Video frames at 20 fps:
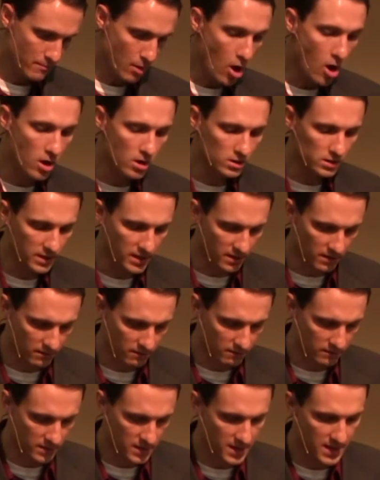Paul
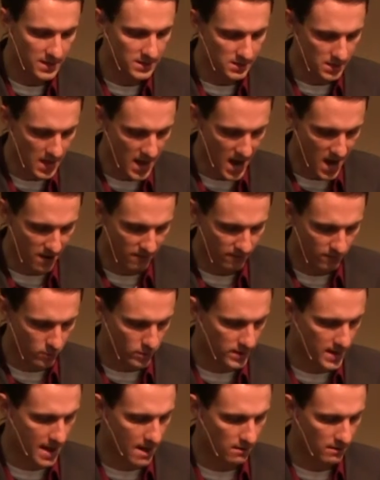lived his
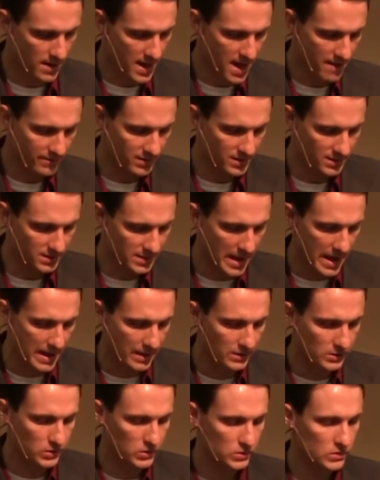life without having
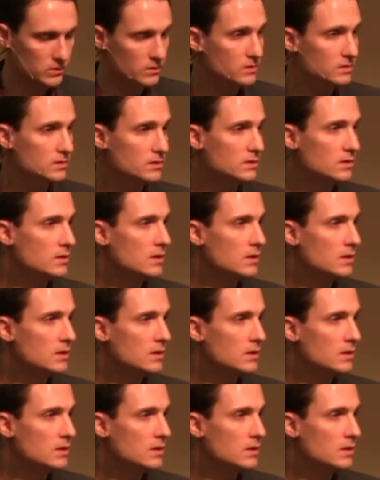sex.